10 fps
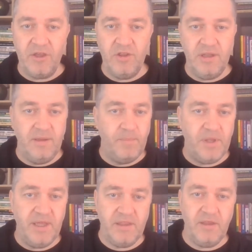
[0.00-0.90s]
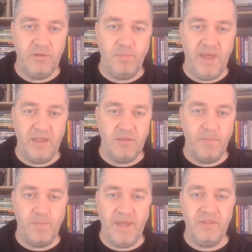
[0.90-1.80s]
actually place those bets
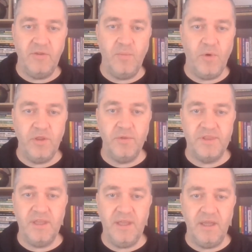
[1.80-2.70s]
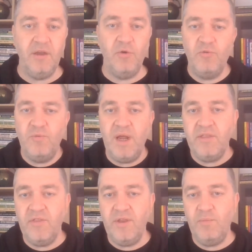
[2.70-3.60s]
based on what you're seeing
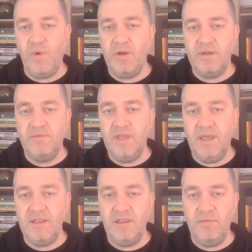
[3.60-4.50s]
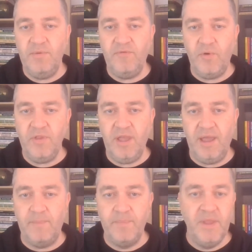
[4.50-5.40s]
rather than what the guess is before the
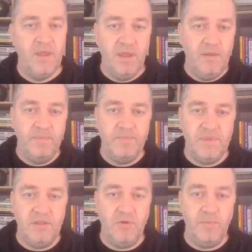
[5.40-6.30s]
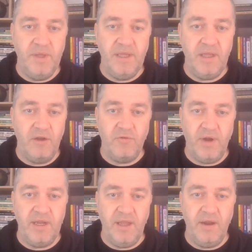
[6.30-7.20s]
game. This could be a
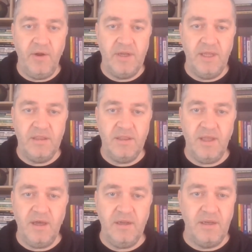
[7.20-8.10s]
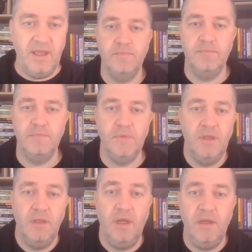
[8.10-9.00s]
great area to get started.
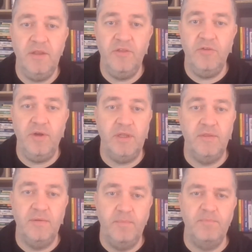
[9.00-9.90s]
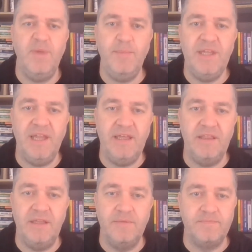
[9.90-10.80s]
Another strength, maybe you're
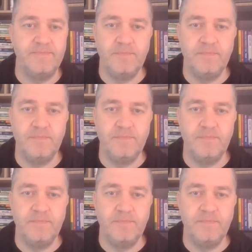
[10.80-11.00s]
lazy.